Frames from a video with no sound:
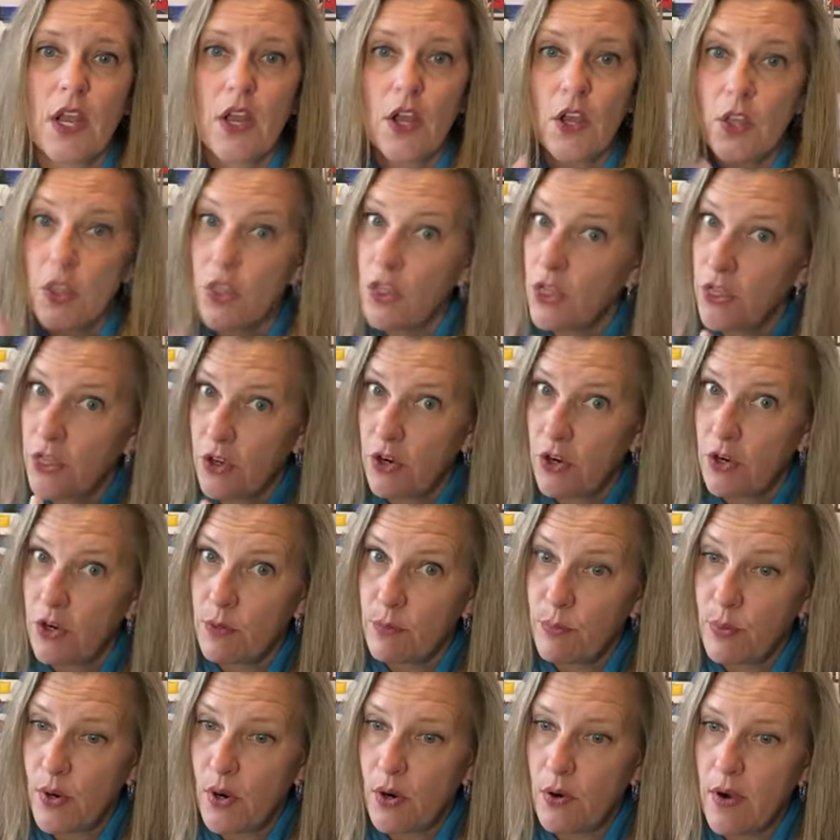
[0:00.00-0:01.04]
Third
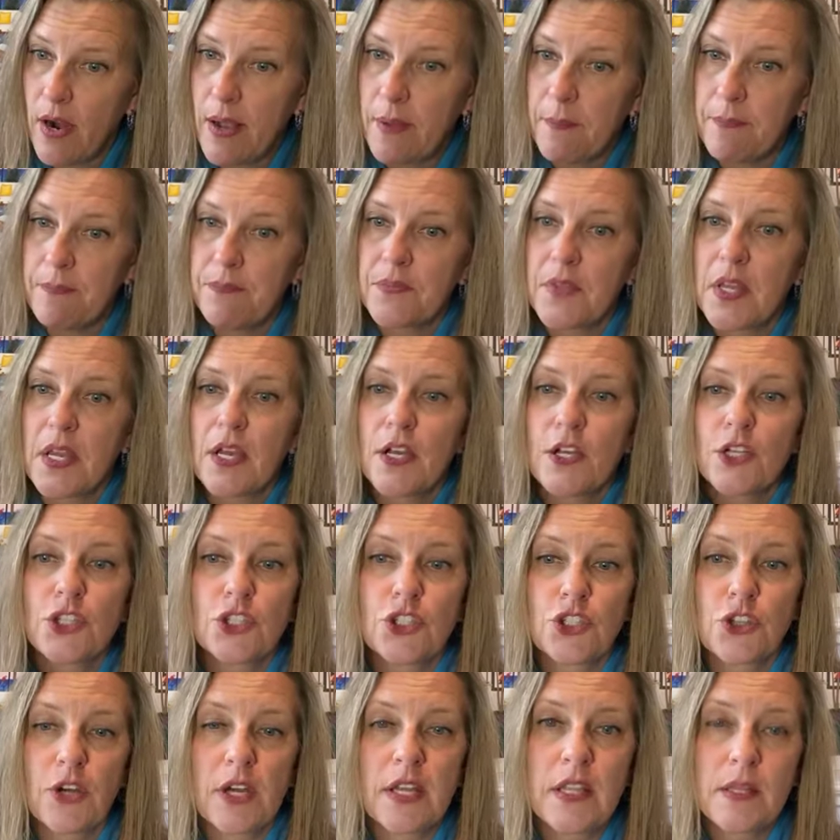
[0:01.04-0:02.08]
program,
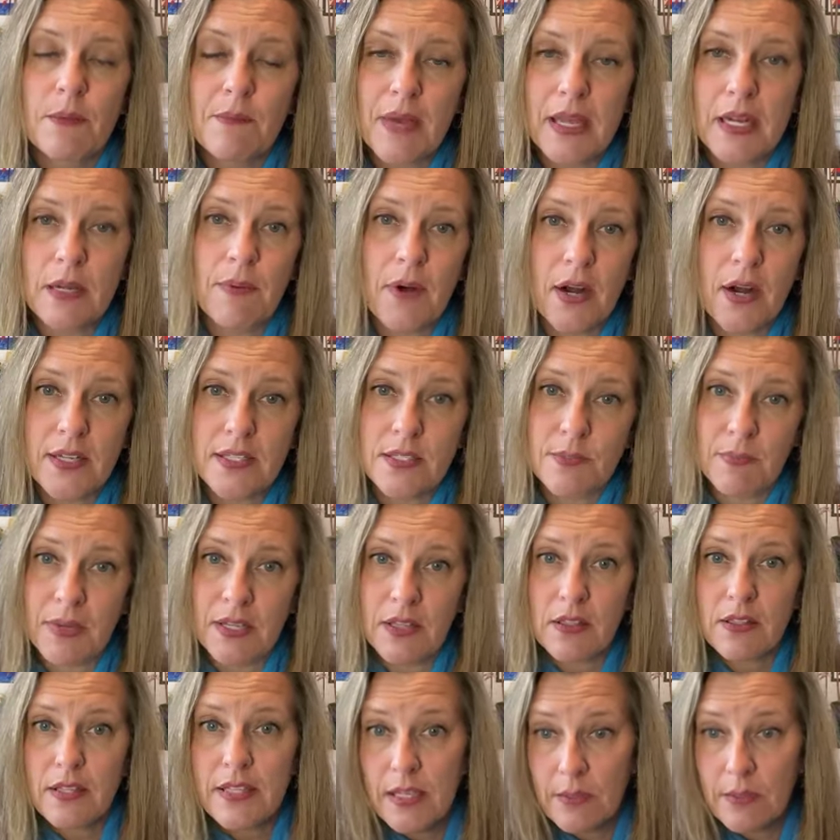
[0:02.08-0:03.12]
join the Menopause
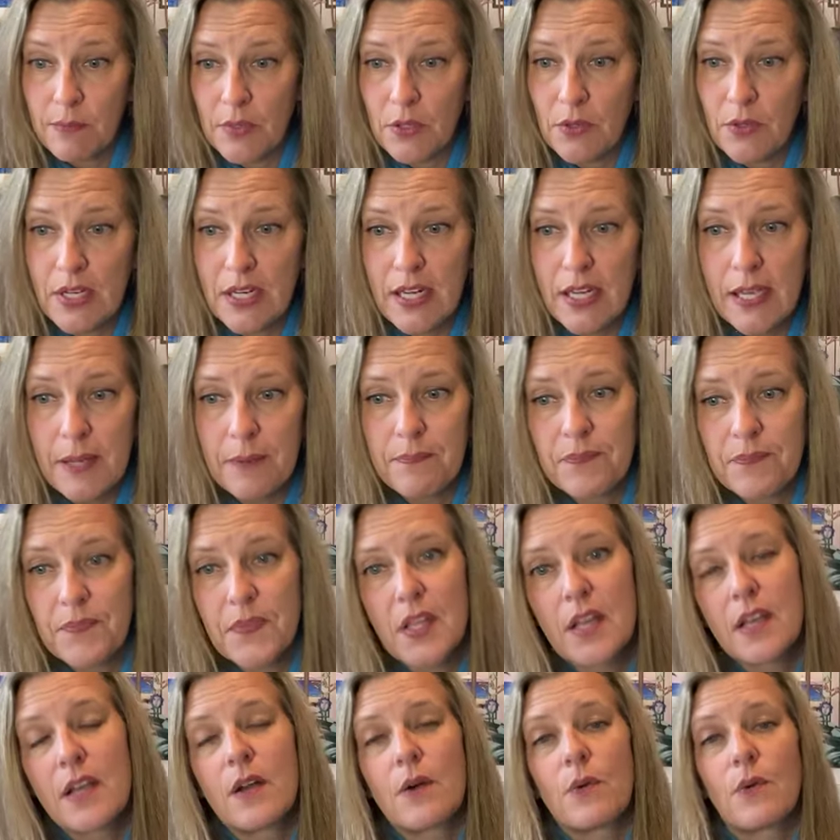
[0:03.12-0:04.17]
Monthly Community,
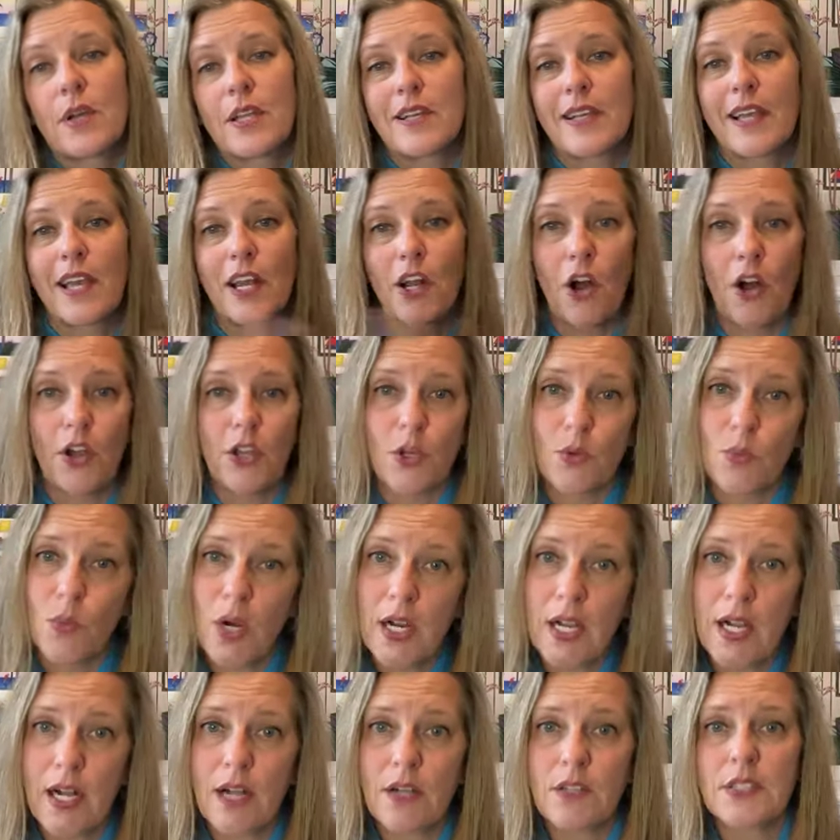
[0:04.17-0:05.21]
where you get all your
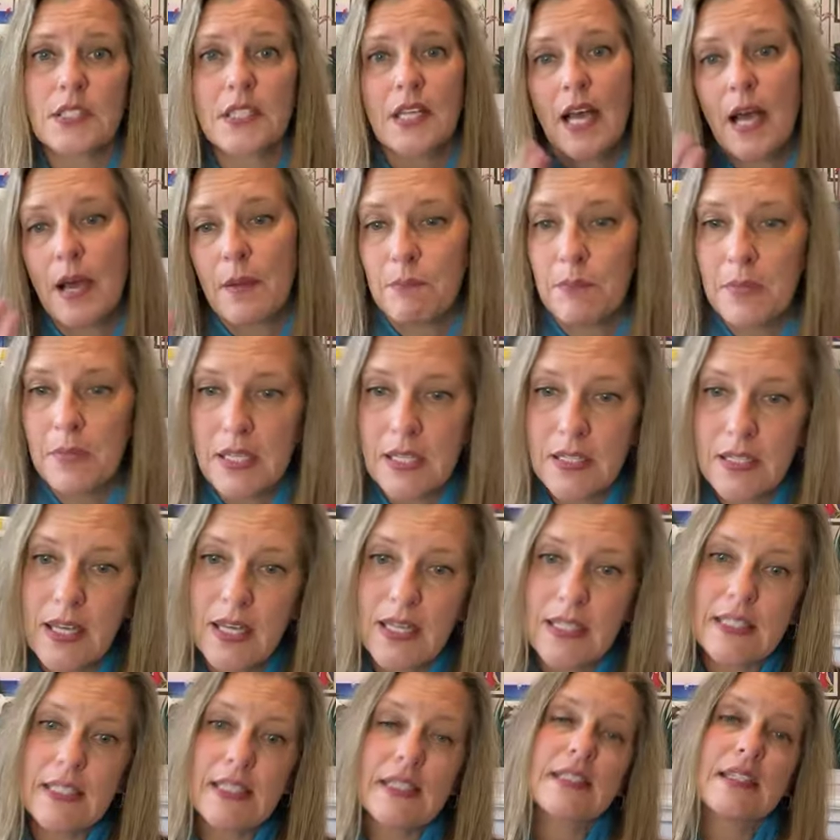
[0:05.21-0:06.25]
workouts, meal
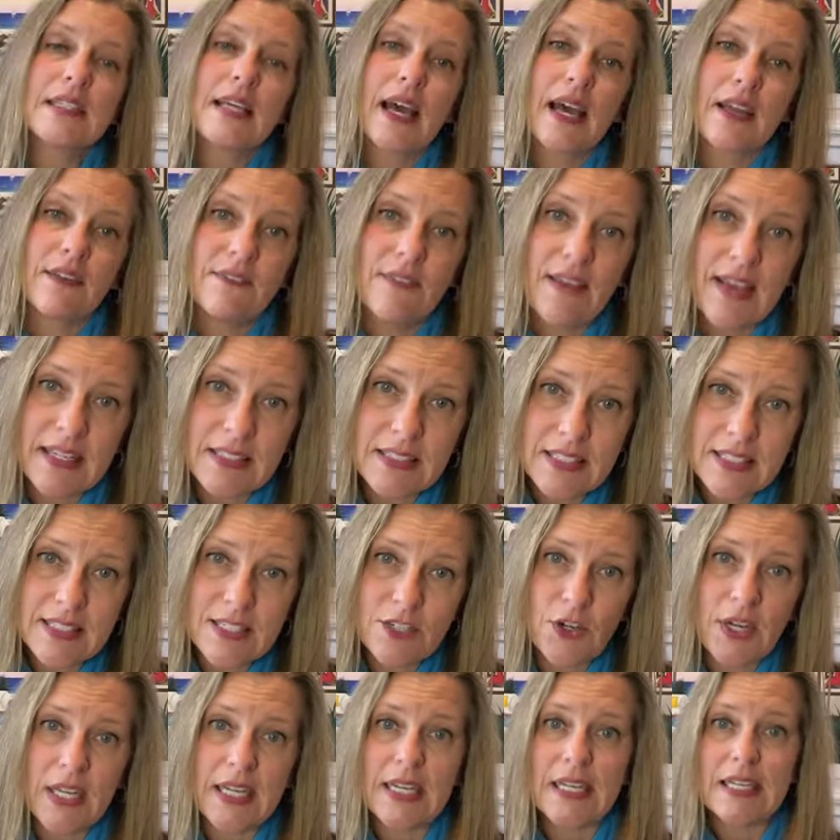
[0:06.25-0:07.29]
ideas, advanced
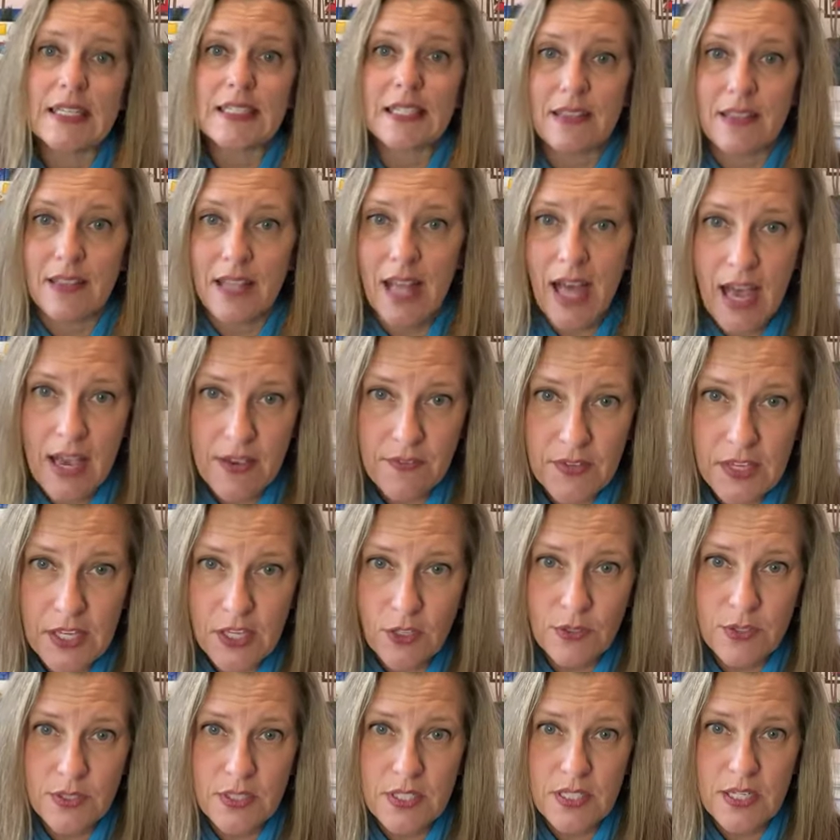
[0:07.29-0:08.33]
trainings, live
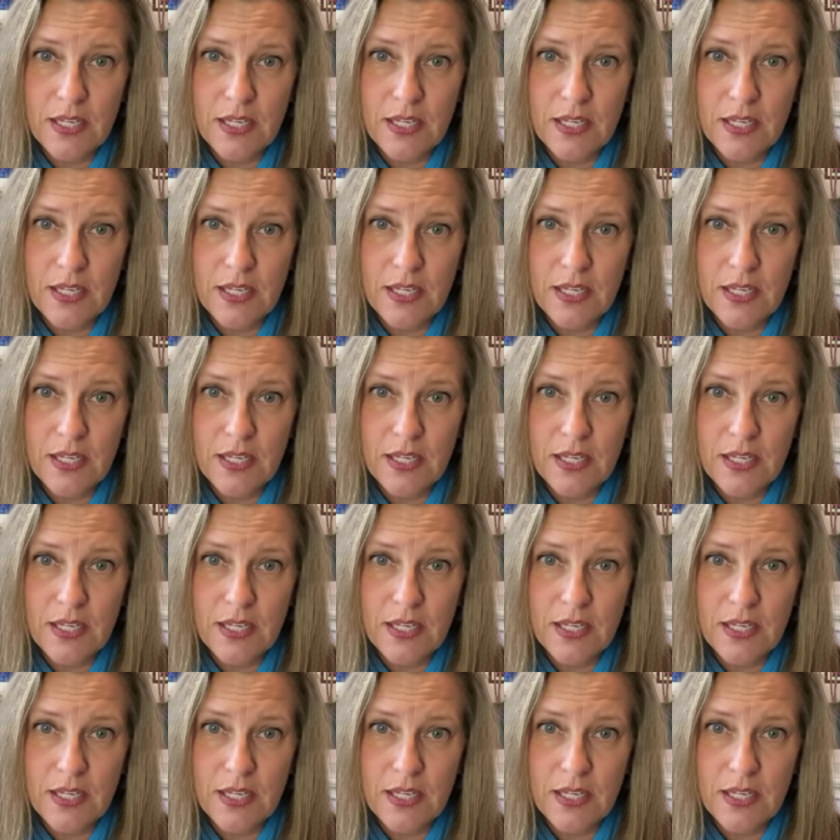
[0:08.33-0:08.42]
Q&As